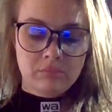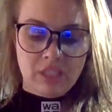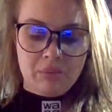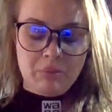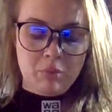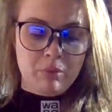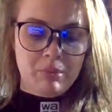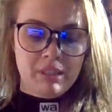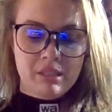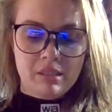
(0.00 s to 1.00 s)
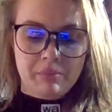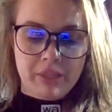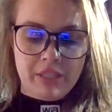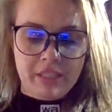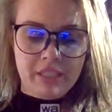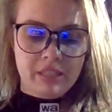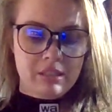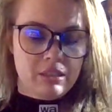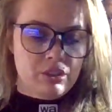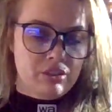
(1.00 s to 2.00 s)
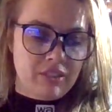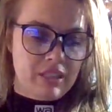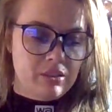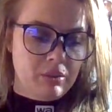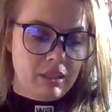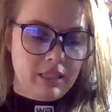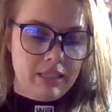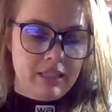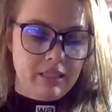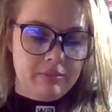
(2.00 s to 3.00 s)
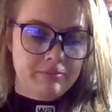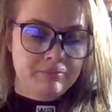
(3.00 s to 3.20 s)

Tell me more, please, Spirit, Ancestor of the Highest White Light